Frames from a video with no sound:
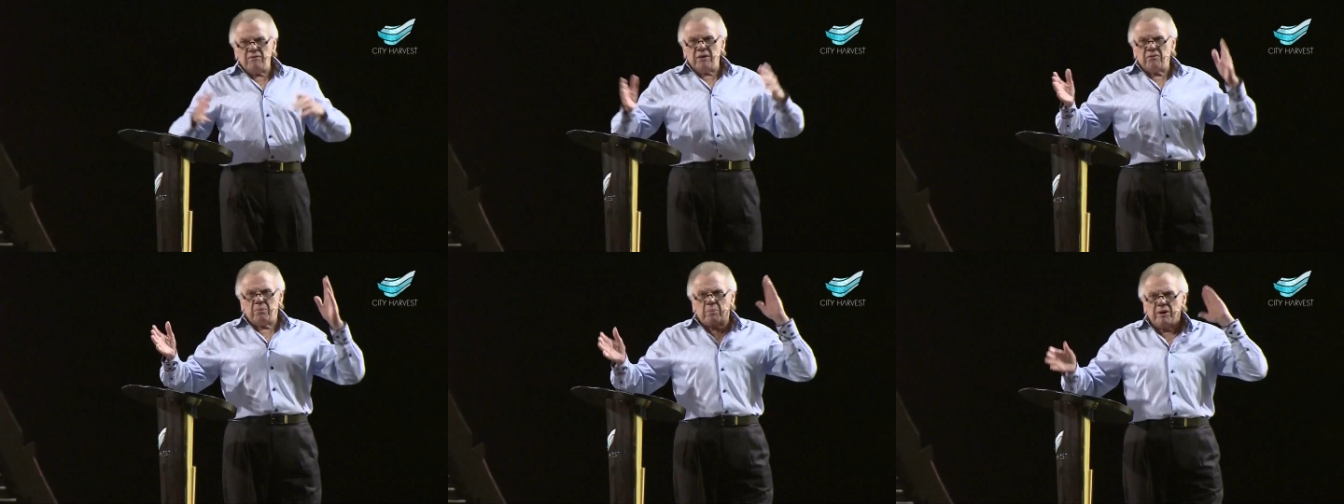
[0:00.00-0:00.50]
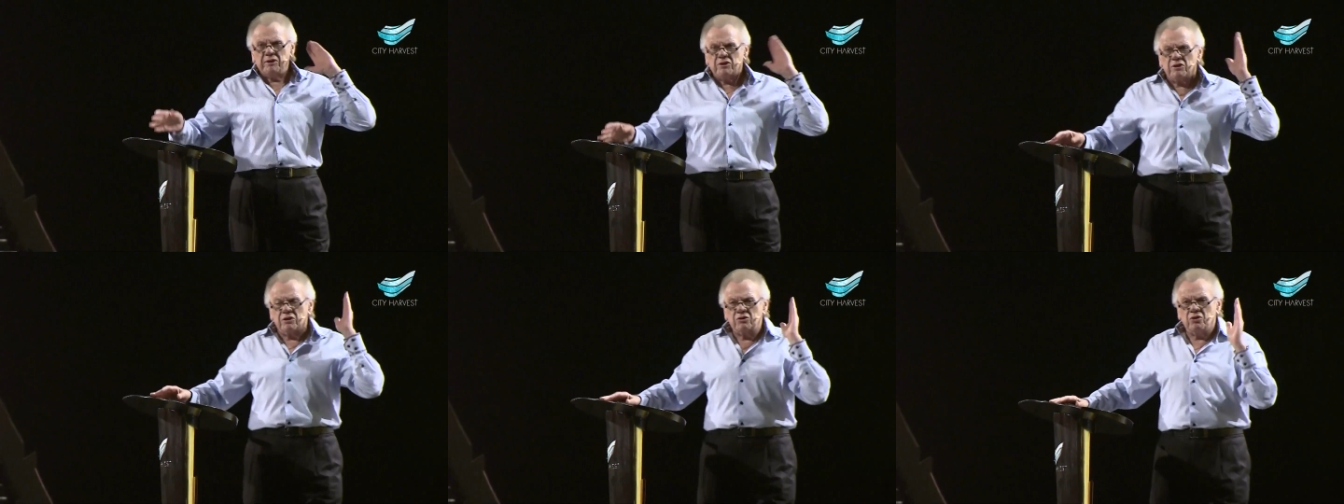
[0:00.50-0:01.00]
ever preached a
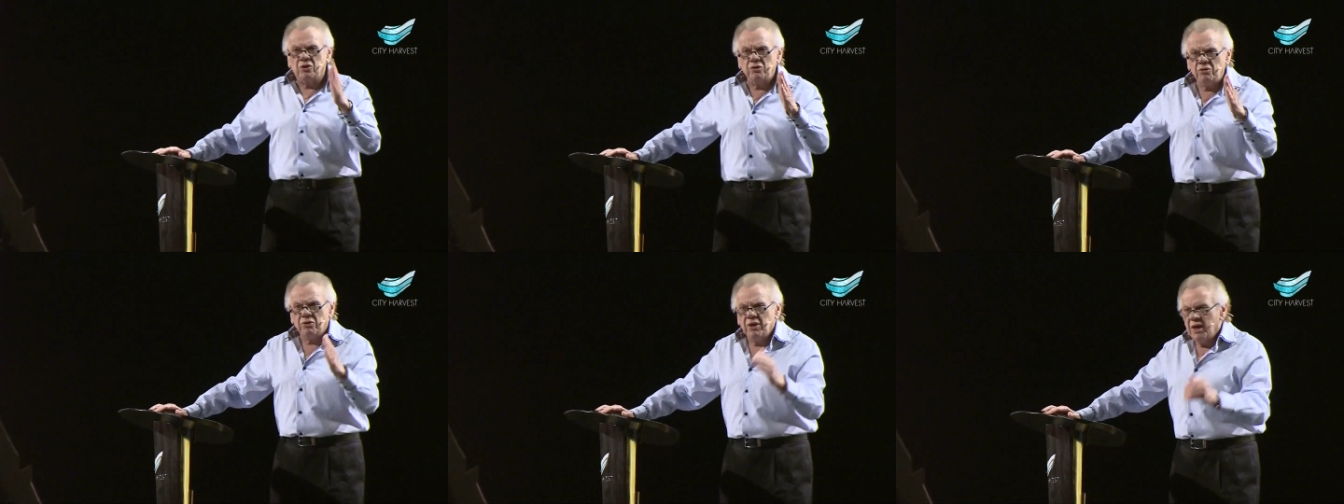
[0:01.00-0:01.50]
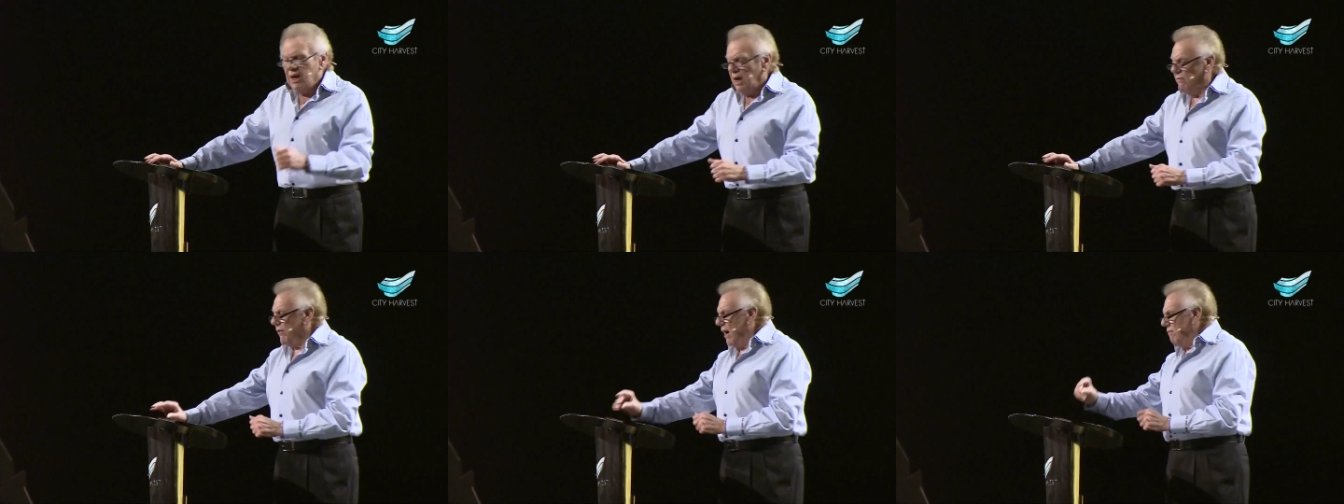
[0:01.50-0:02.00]
truth, if
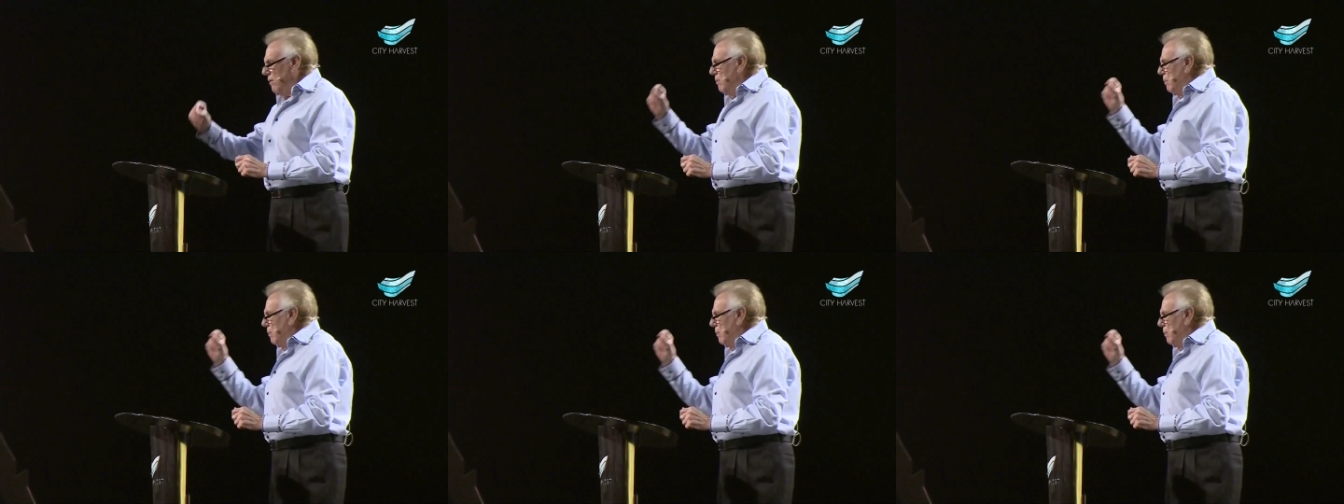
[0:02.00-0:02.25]
I've ever